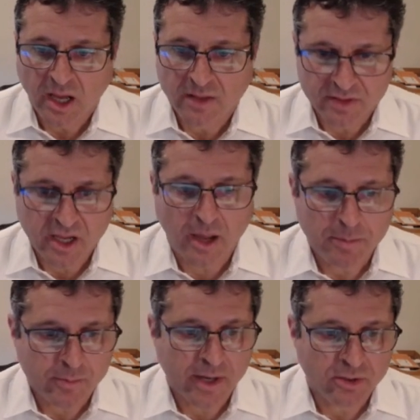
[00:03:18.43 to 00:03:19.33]
the
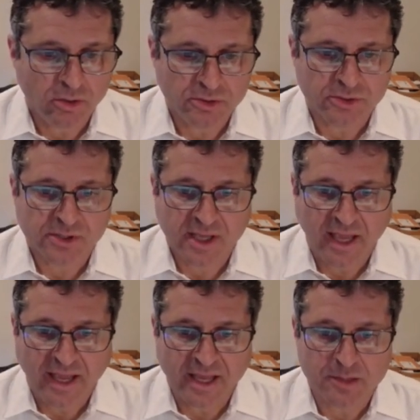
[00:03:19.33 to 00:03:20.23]
copyright holder,
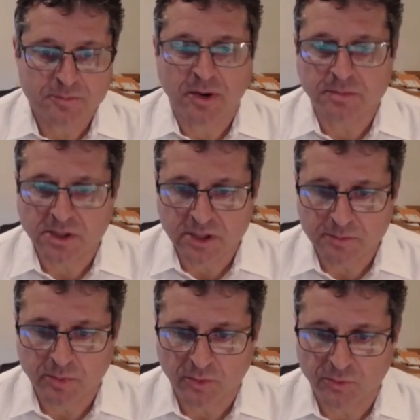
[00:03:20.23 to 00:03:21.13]
can publicly
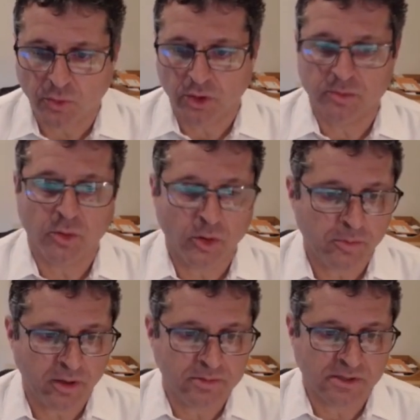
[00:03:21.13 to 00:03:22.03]
perform or
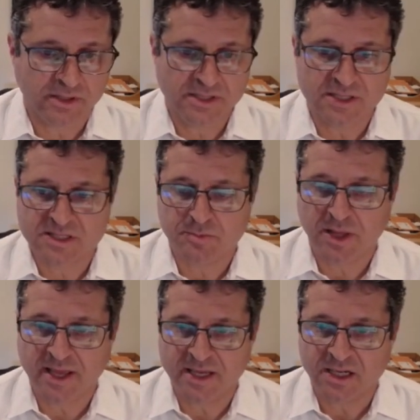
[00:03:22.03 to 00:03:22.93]
publicly
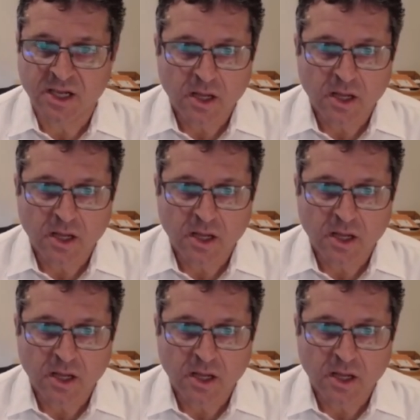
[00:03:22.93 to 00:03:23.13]
display it.